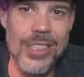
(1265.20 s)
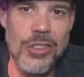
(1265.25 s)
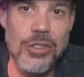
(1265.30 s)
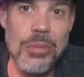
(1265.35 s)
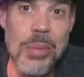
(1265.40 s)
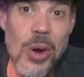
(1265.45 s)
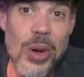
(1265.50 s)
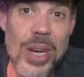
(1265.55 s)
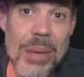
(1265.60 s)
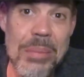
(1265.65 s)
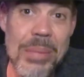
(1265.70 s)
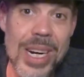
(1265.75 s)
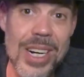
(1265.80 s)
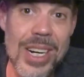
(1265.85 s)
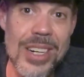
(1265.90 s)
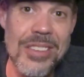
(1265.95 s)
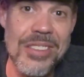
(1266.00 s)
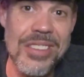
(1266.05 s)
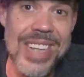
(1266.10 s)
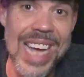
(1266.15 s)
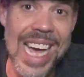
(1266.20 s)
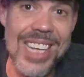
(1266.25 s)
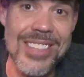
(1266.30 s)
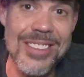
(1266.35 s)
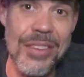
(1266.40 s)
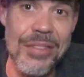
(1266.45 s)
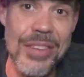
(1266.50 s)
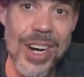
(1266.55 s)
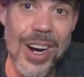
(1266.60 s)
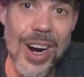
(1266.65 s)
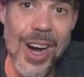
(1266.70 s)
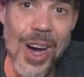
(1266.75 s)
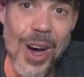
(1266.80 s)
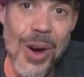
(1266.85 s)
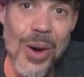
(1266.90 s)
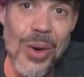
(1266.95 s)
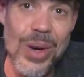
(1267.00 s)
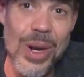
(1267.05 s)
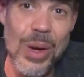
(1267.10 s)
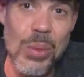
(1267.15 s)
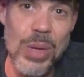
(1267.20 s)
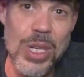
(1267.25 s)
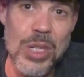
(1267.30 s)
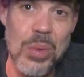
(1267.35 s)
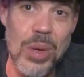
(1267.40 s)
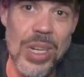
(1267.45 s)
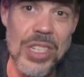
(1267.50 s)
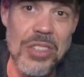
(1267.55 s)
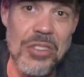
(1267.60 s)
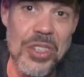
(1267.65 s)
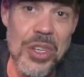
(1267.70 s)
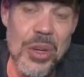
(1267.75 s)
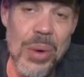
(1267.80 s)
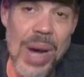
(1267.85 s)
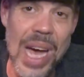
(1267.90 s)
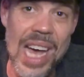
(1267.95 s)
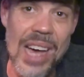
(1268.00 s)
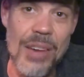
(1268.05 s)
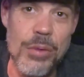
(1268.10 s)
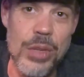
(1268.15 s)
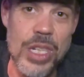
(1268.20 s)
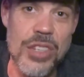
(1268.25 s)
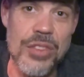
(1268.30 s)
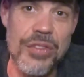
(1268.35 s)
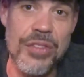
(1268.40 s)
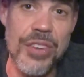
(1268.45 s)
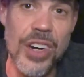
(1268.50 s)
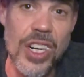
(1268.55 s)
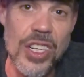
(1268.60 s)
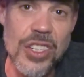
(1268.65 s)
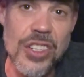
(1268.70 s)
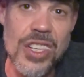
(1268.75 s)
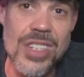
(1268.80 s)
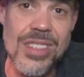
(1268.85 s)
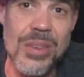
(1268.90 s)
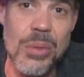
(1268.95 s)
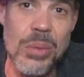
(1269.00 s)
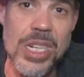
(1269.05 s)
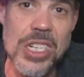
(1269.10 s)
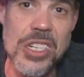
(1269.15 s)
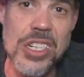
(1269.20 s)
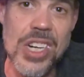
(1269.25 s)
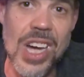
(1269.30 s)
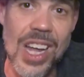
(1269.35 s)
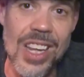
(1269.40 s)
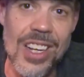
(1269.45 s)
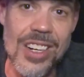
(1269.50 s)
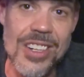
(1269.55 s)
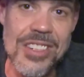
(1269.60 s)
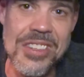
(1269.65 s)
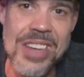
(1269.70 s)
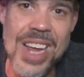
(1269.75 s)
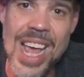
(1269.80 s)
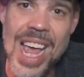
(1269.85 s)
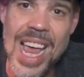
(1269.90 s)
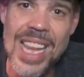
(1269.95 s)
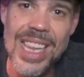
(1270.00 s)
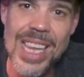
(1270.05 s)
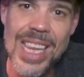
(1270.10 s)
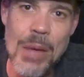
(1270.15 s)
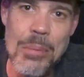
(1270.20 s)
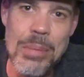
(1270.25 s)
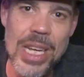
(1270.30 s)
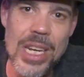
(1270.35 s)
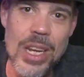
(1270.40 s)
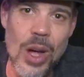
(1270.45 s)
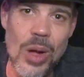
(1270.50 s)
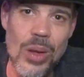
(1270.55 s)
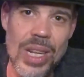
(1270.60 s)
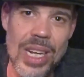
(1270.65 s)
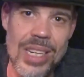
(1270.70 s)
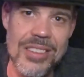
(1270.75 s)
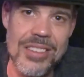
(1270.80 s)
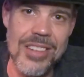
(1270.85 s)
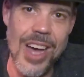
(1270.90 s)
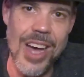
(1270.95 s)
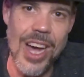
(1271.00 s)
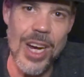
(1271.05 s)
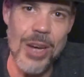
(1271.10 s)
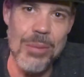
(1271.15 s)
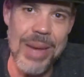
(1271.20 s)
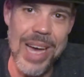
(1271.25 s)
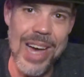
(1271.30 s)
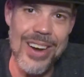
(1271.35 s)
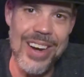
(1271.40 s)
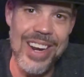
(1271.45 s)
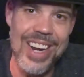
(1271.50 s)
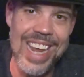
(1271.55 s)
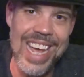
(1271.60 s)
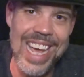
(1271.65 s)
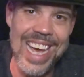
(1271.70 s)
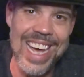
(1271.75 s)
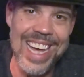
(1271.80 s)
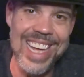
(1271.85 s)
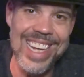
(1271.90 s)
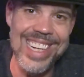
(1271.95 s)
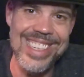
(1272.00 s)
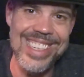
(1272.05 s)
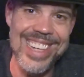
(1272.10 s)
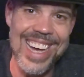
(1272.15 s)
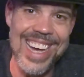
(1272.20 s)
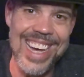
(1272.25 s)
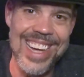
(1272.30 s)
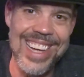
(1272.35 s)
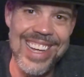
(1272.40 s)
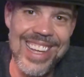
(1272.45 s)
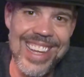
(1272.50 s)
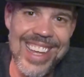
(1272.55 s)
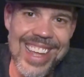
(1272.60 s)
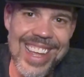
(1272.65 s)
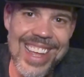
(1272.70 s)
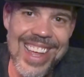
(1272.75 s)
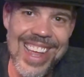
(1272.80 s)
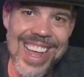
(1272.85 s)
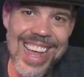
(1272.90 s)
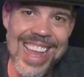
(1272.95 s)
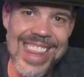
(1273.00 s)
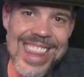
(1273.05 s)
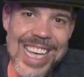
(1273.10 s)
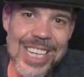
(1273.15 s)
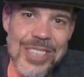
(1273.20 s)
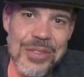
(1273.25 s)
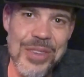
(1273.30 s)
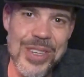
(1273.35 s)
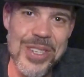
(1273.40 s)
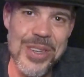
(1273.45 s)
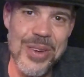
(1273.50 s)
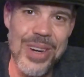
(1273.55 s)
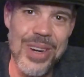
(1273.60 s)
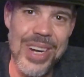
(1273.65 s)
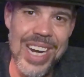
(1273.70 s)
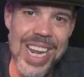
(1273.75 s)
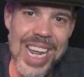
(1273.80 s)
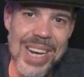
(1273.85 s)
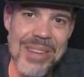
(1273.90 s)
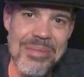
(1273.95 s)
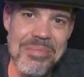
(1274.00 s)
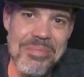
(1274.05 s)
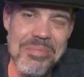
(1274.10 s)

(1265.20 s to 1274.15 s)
Smoke and Mirrors decks of your own and which ones you have, which versions and which colors. Let me know. Let's talk about it. And thanks for tuning in.